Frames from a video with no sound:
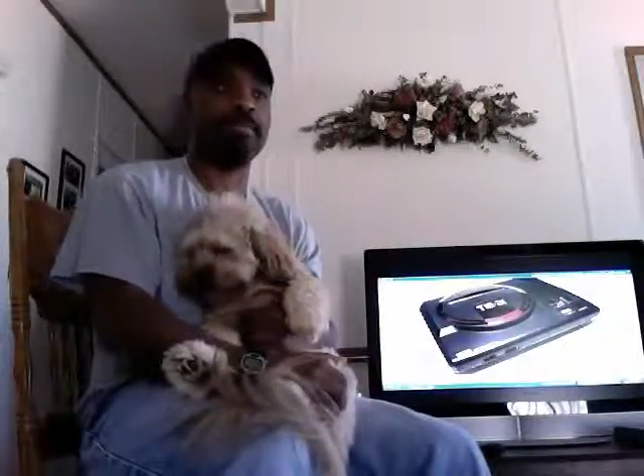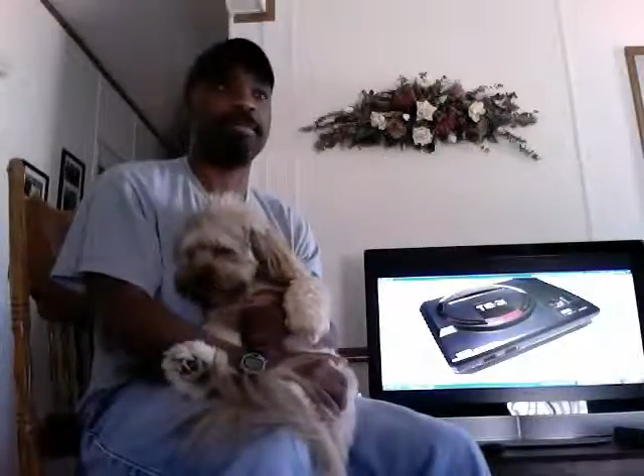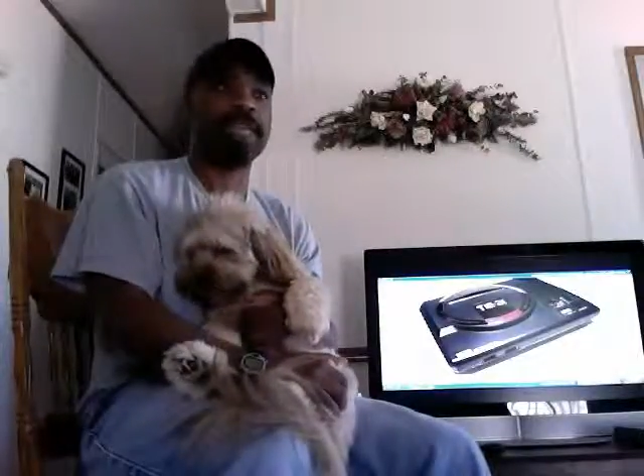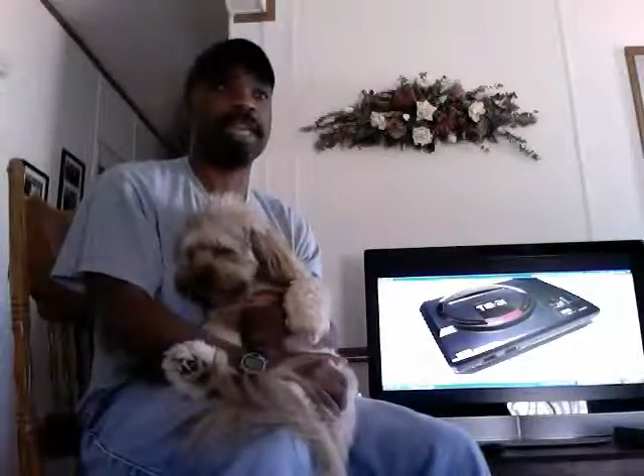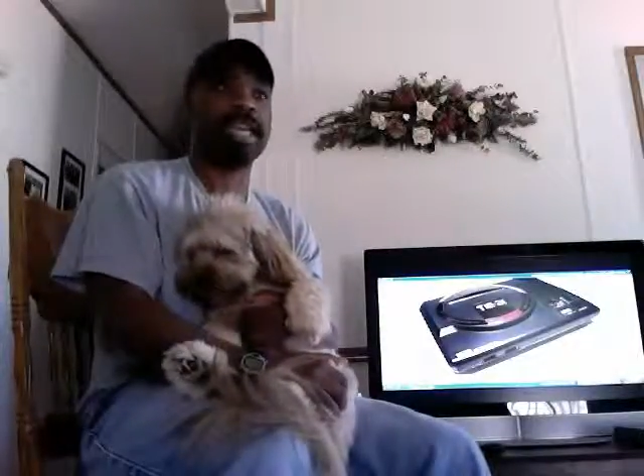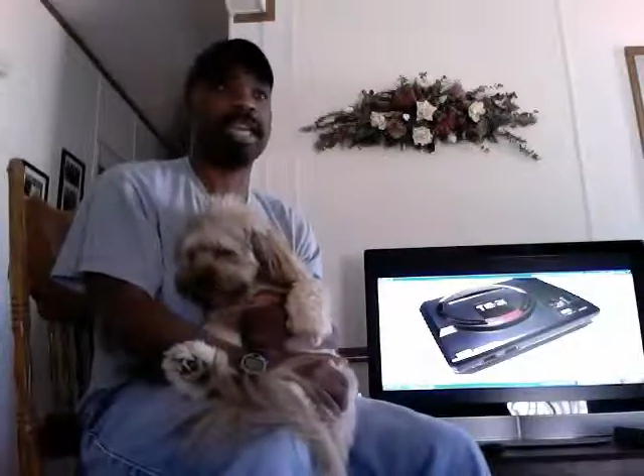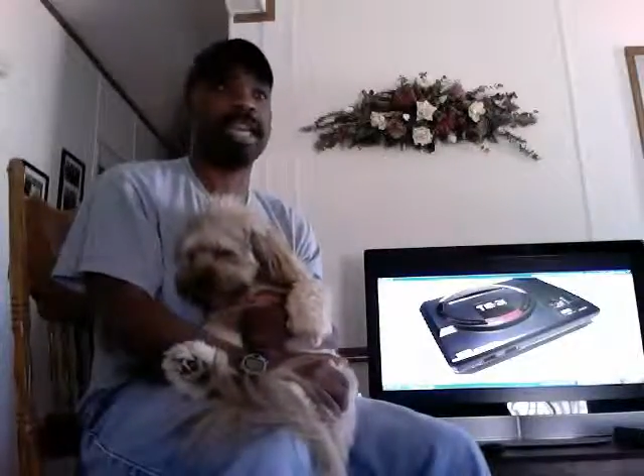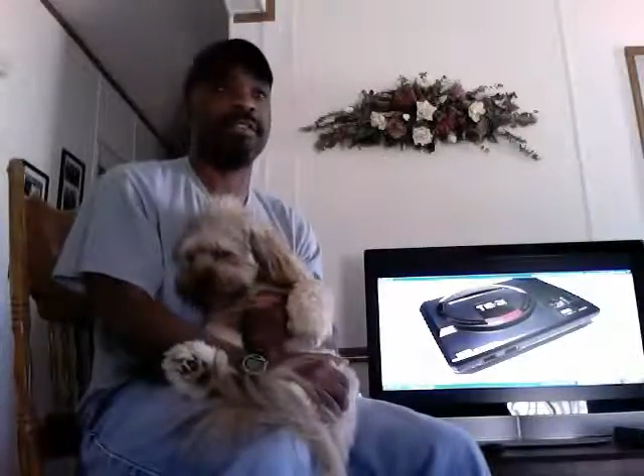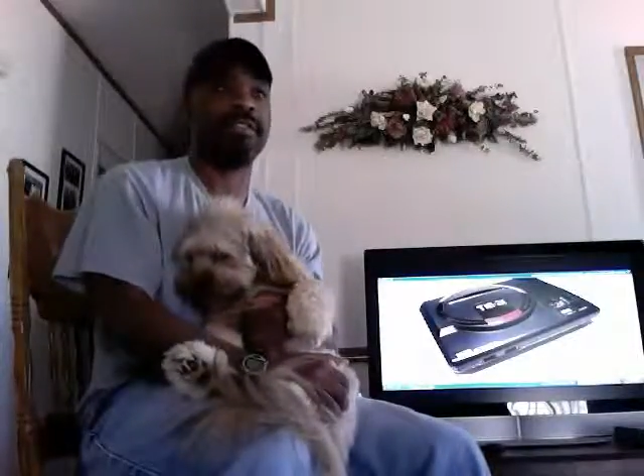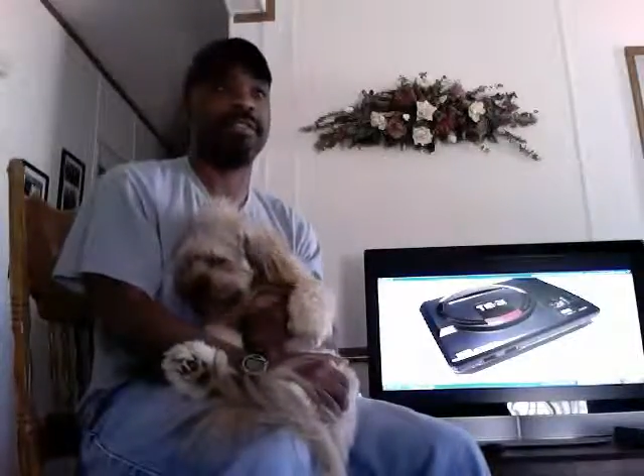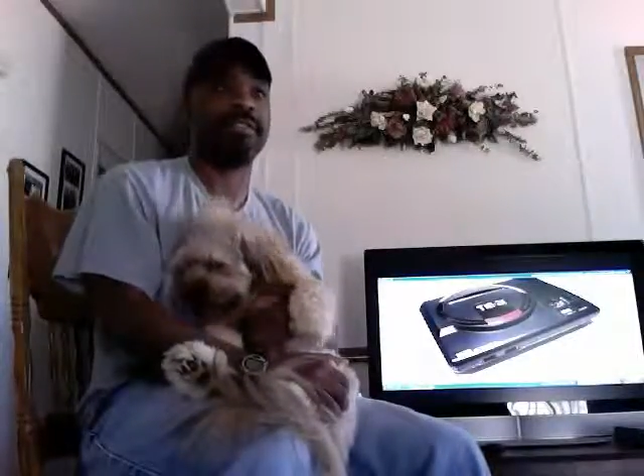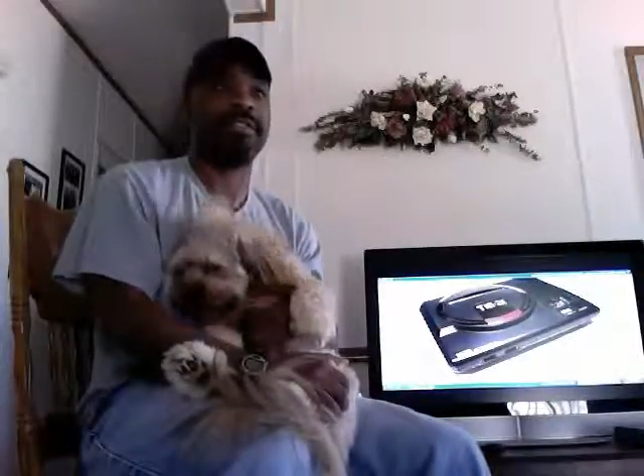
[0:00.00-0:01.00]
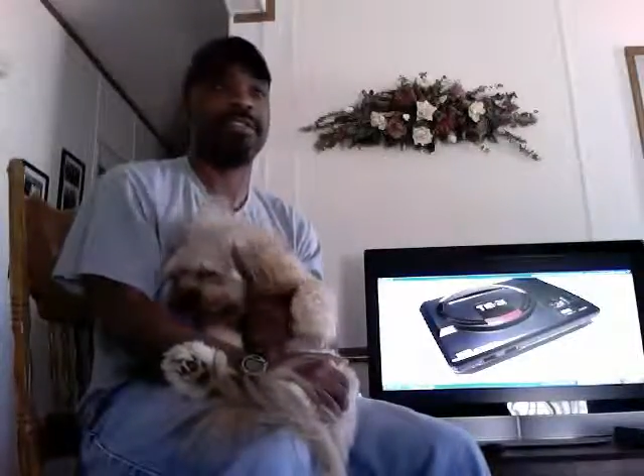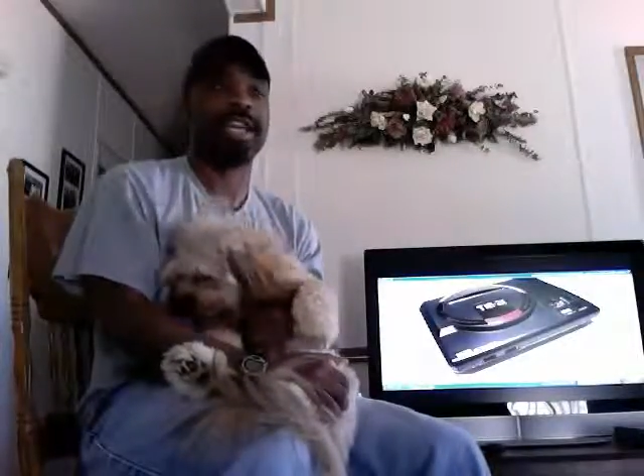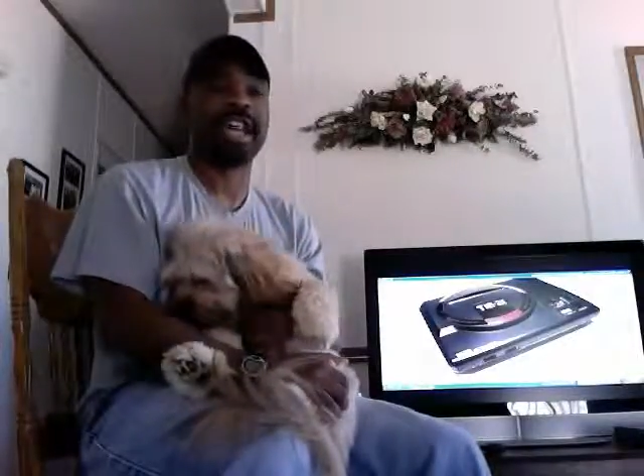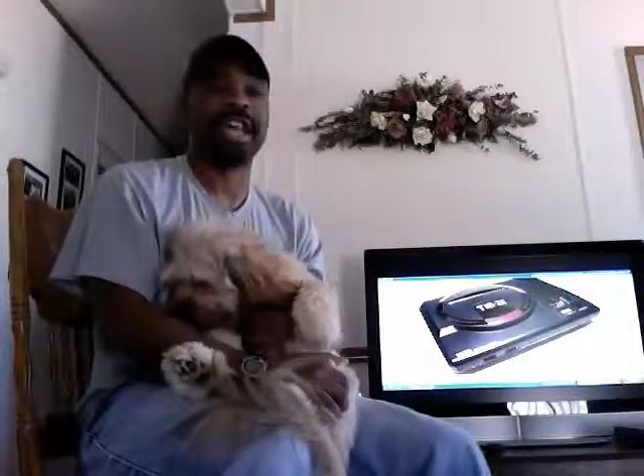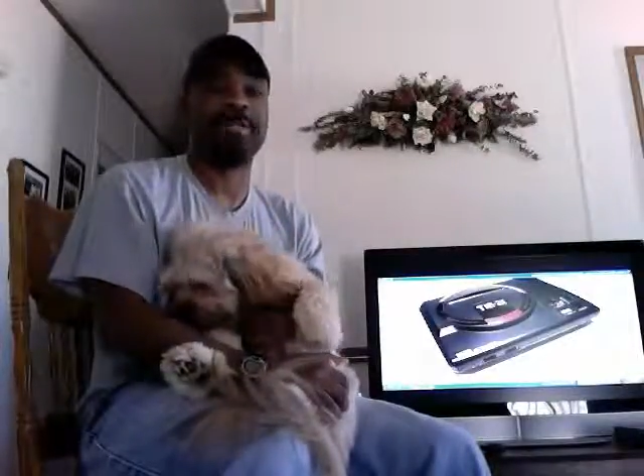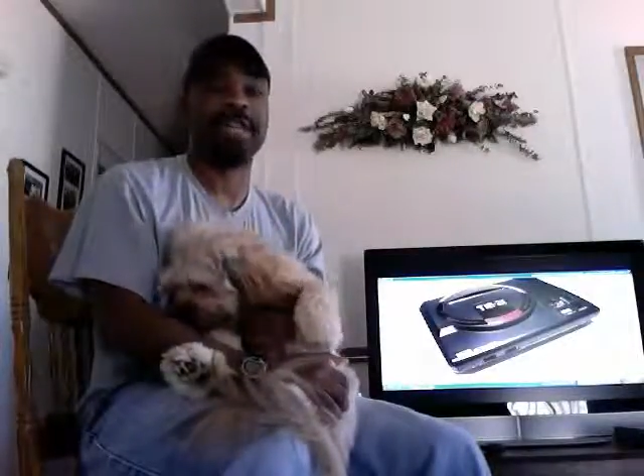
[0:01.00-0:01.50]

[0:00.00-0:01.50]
playing that game for the first time,